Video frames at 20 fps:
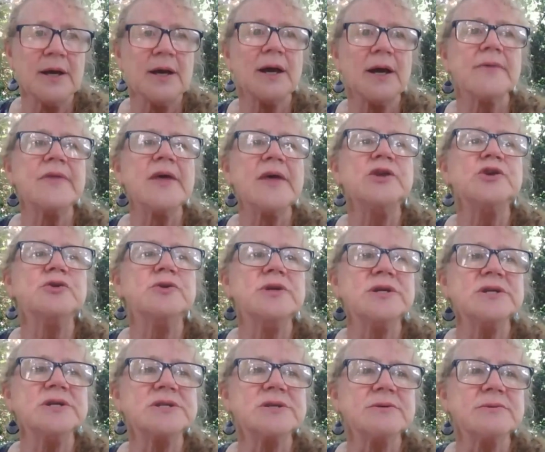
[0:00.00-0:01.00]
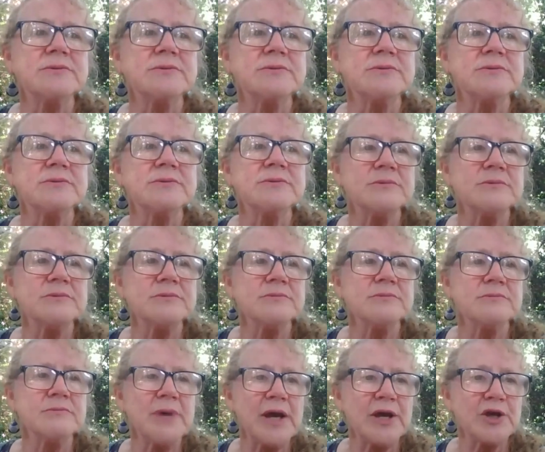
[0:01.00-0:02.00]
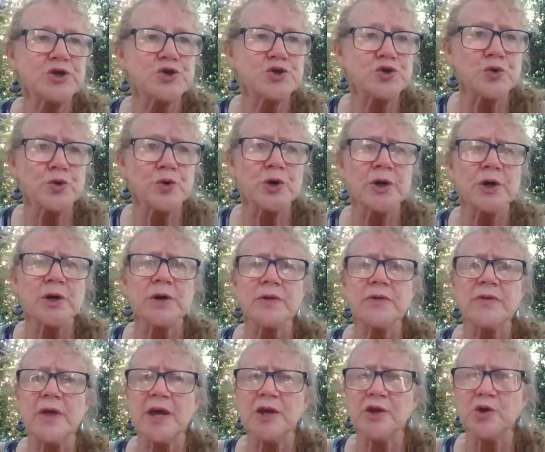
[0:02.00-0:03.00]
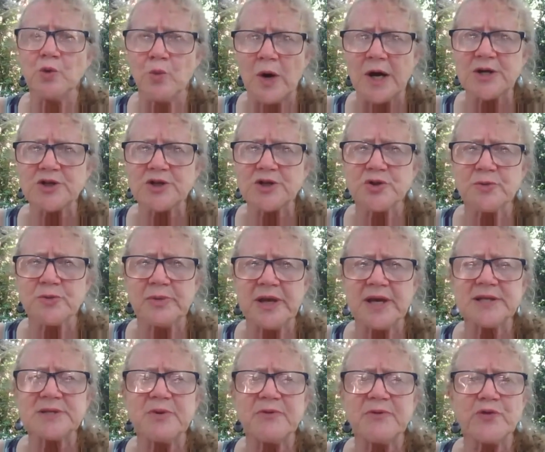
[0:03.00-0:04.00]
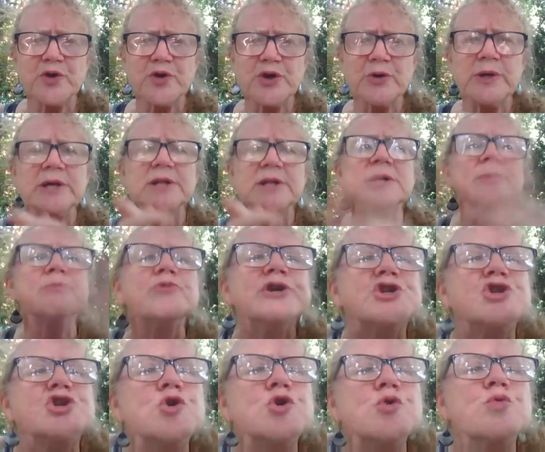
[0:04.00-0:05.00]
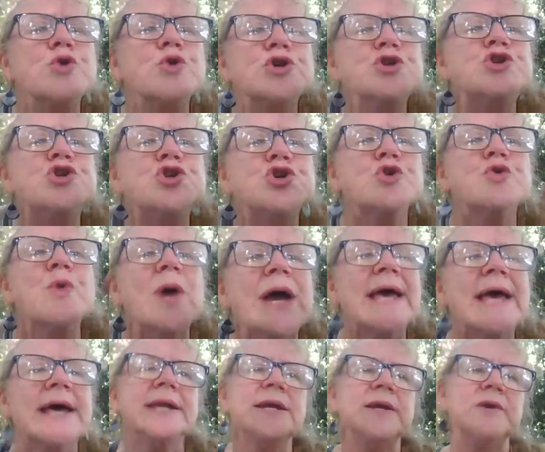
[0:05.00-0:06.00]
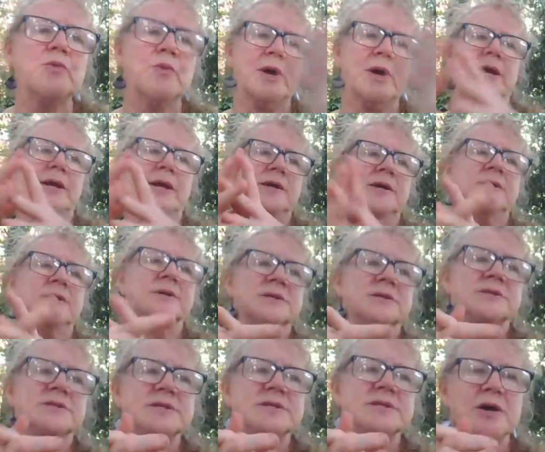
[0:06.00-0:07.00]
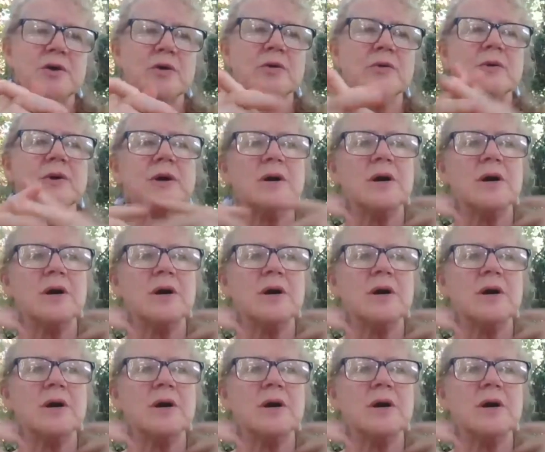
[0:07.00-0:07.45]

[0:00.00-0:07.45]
then you need to make sure that you wash your plants before you eat them, which you would do anyway. So